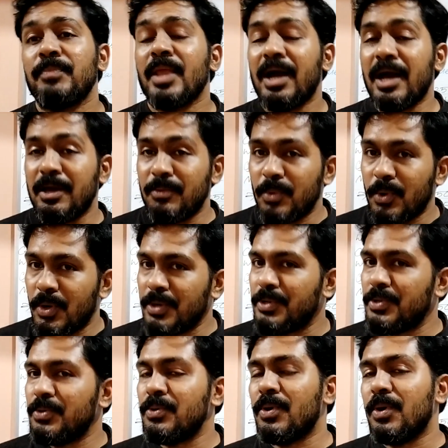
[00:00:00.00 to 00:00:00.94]
I want
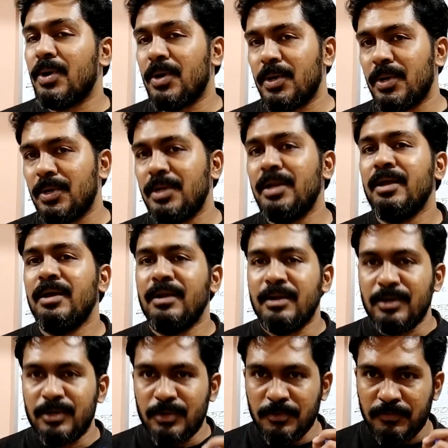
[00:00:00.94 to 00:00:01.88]
you all
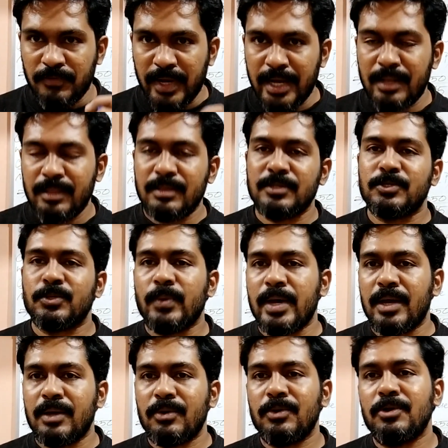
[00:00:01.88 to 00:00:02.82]
to find the
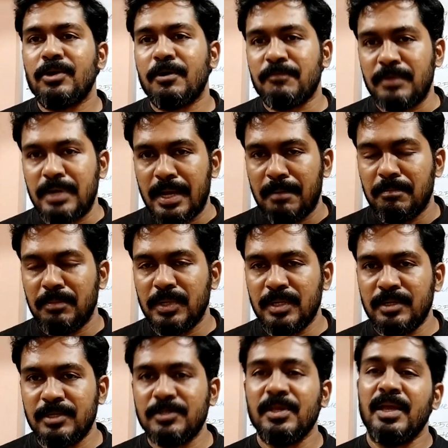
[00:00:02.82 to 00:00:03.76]
square root of
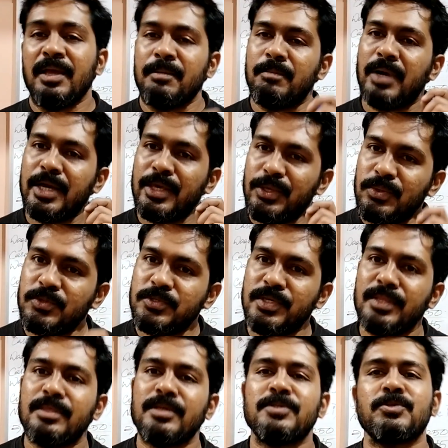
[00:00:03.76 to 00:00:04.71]
numbers by
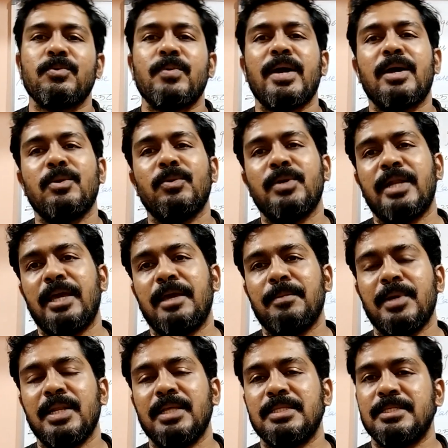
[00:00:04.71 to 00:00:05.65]
using the square root
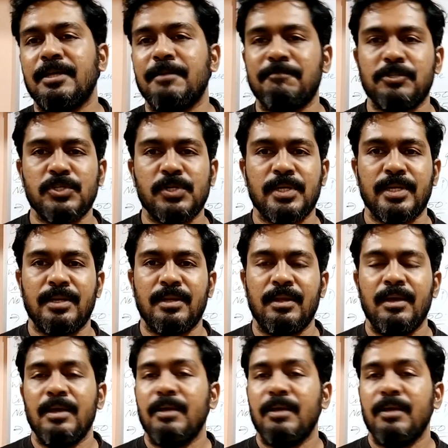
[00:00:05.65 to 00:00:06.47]
table itself, children.